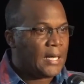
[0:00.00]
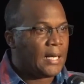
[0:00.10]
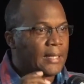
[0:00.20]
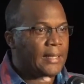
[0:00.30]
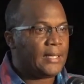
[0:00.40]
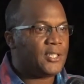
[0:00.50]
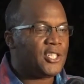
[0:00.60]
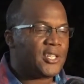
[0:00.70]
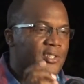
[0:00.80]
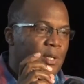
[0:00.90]
Again,
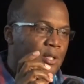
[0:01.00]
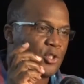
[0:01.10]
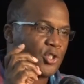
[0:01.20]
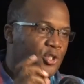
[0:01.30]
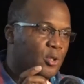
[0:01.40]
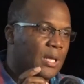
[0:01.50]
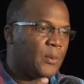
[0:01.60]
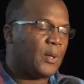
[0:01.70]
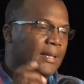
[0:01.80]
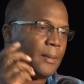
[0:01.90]
just to ensure that
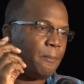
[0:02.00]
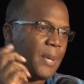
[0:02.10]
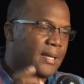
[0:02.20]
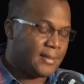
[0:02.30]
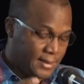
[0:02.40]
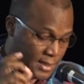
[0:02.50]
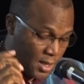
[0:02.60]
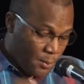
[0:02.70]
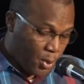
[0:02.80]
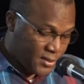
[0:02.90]
we get the best
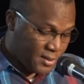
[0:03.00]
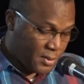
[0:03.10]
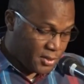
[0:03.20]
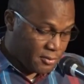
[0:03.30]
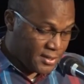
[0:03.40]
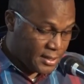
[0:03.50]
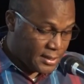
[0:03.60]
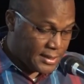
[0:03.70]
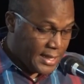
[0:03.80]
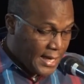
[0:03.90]
possible
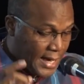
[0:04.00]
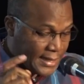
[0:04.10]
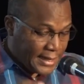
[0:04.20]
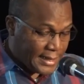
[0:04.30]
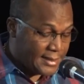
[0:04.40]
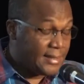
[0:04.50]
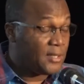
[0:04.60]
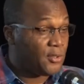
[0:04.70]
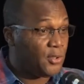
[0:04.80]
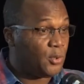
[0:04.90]
results. And I can say
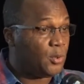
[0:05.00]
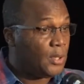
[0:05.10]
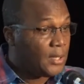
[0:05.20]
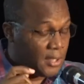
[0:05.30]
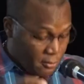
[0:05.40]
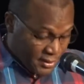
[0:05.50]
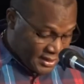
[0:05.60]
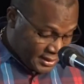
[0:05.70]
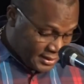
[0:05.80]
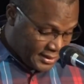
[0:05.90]
to you, the
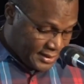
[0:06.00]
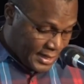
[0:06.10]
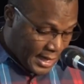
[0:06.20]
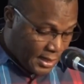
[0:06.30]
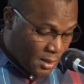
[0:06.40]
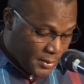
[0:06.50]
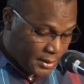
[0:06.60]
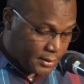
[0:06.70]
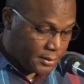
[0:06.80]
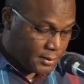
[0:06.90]
results are
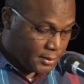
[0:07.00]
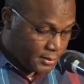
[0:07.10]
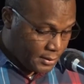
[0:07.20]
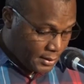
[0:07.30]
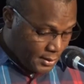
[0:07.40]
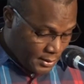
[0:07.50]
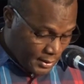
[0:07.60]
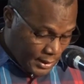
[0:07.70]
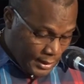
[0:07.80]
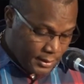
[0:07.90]
coming
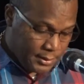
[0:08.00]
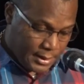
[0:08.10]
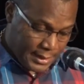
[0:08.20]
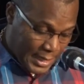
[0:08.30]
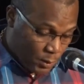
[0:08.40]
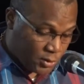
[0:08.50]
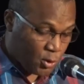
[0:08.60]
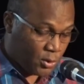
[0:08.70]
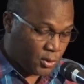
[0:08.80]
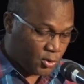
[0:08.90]
in, and I will
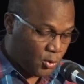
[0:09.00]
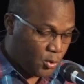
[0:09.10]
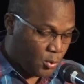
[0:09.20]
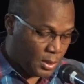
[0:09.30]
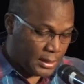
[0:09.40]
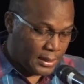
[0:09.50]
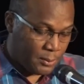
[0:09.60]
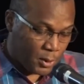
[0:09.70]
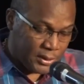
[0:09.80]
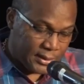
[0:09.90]
talk to you a little
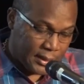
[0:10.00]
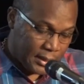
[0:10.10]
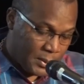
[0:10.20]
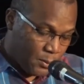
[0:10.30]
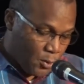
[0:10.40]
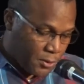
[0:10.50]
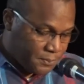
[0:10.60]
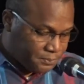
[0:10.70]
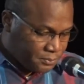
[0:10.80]
about it a little bit more.